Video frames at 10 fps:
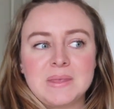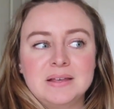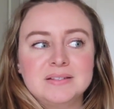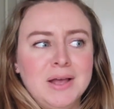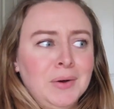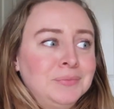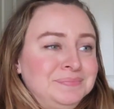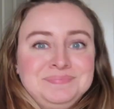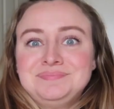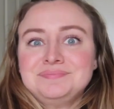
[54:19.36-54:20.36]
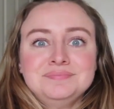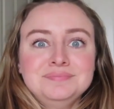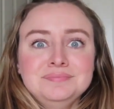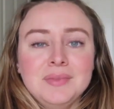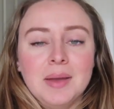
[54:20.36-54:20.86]
So
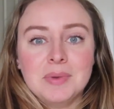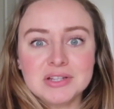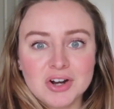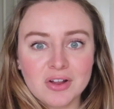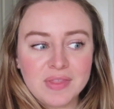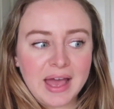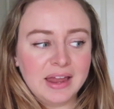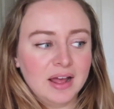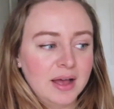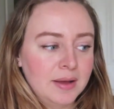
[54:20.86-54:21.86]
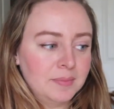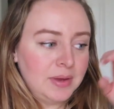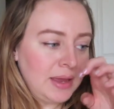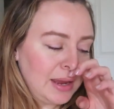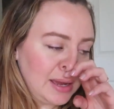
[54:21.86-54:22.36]
I'm gonna start on that,
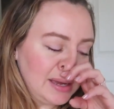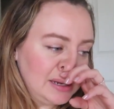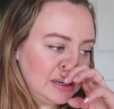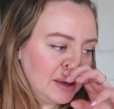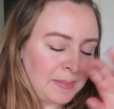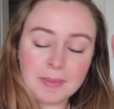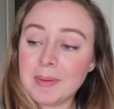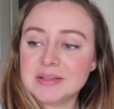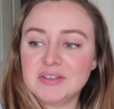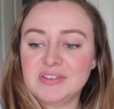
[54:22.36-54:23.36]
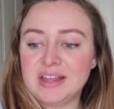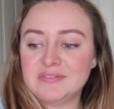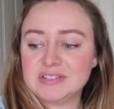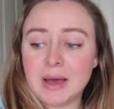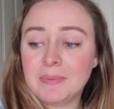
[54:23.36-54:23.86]
and maybe make myself a
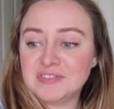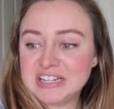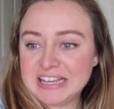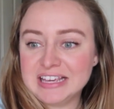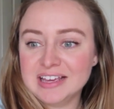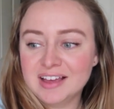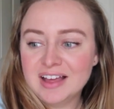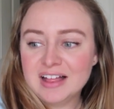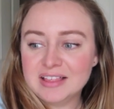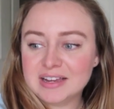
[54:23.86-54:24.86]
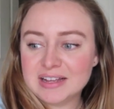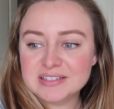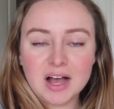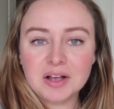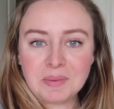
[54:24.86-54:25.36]
nice cup of tea, like a
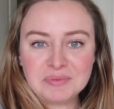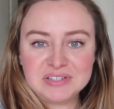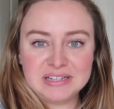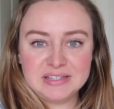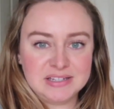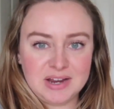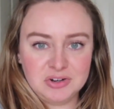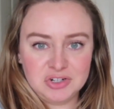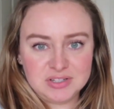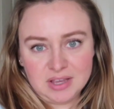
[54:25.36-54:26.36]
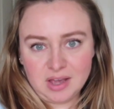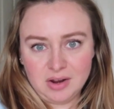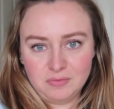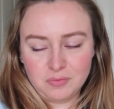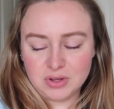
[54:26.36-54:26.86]
nice hot cup of tea, and sit down and just like
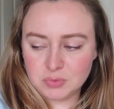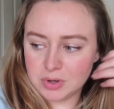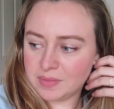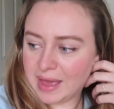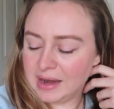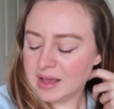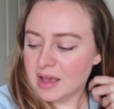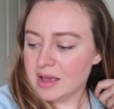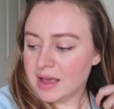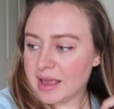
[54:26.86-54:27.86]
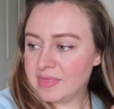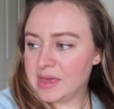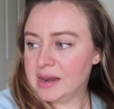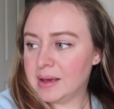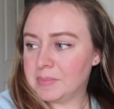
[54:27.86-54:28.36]
kind of get to work on that. And
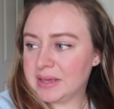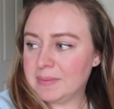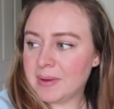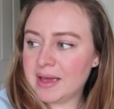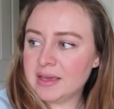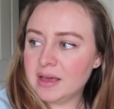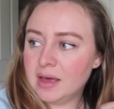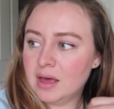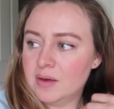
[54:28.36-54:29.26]
then I'm gonna keep my